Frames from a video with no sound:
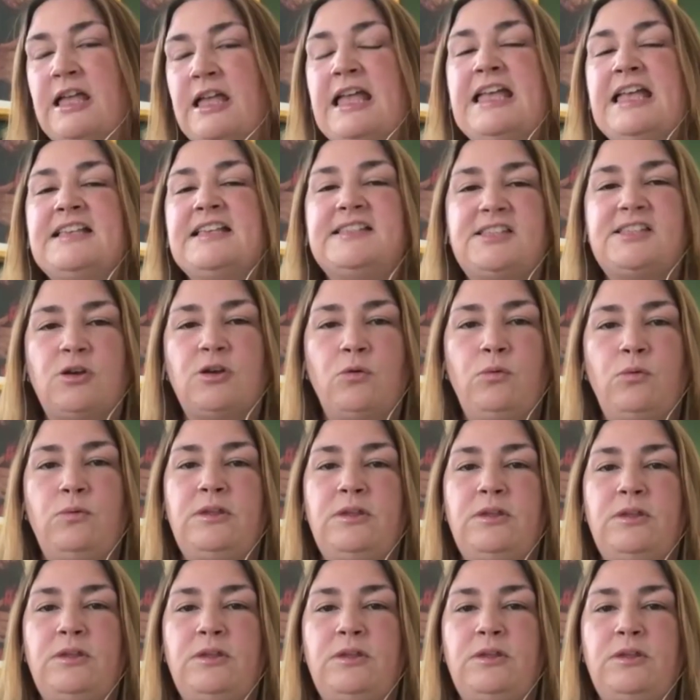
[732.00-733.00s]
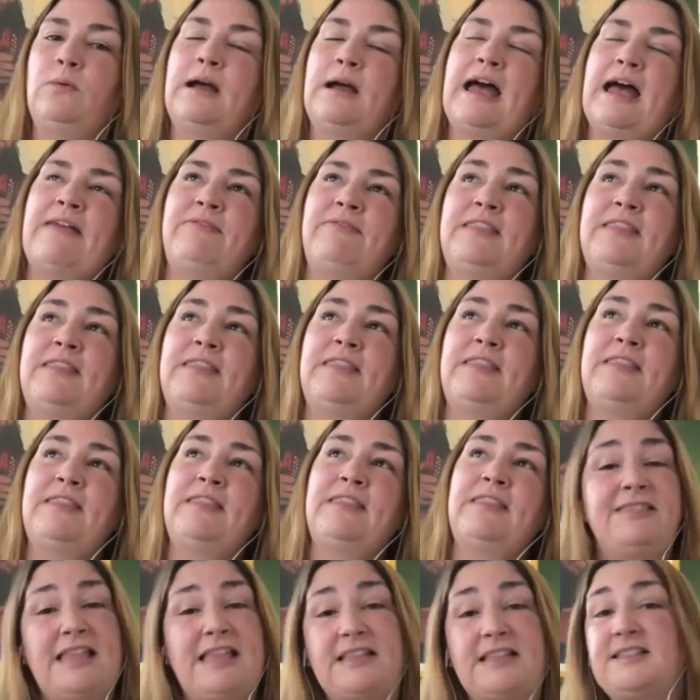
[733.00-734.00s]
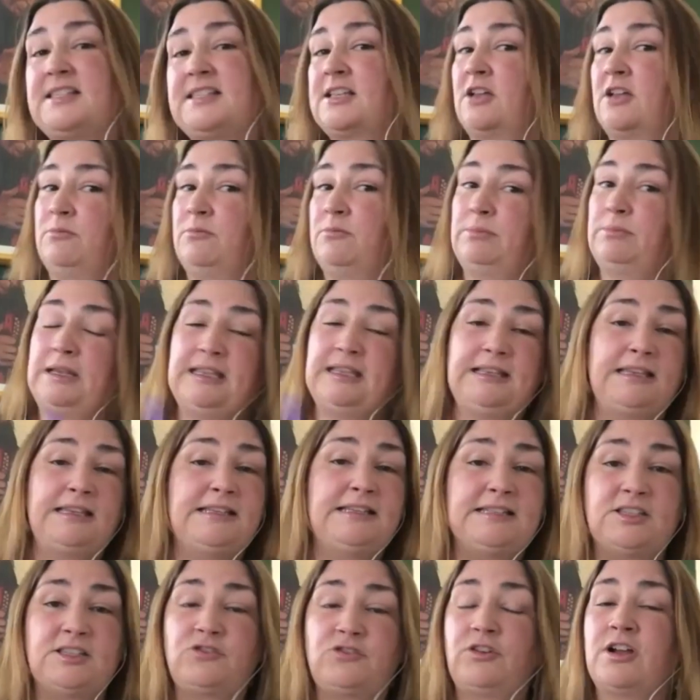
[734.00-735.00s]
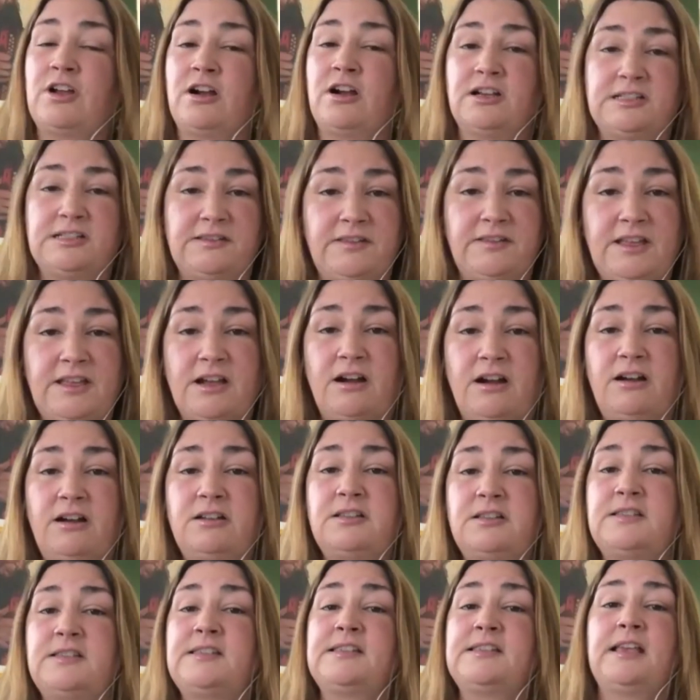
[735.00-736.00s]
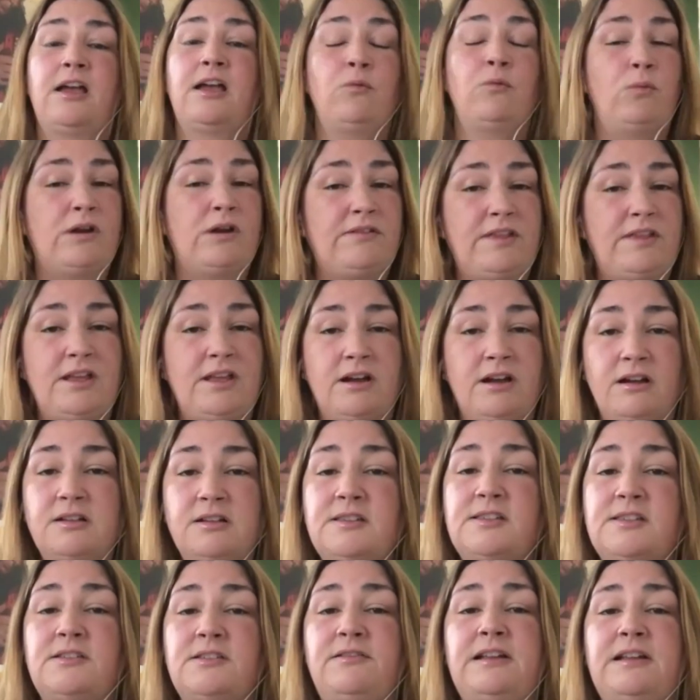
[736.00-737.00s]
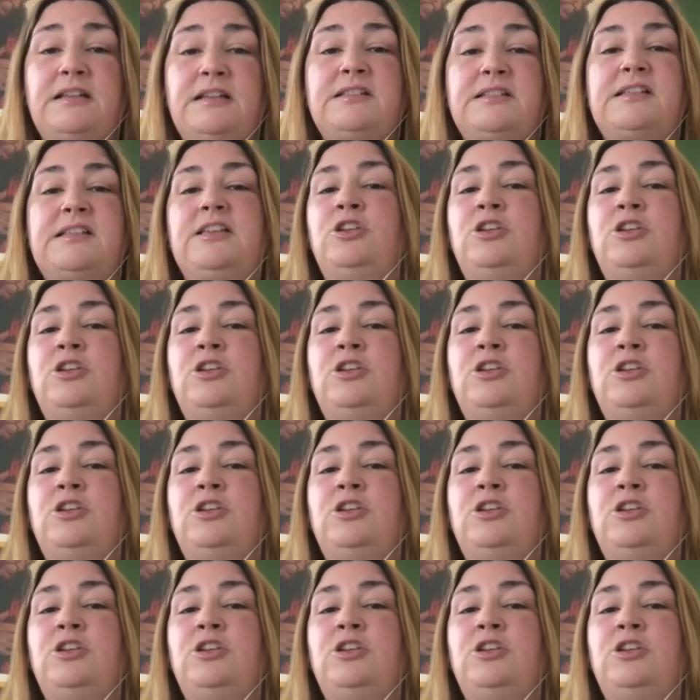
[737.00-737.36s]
So, you know, and then that's completely disregarding the arts and where the arts are at.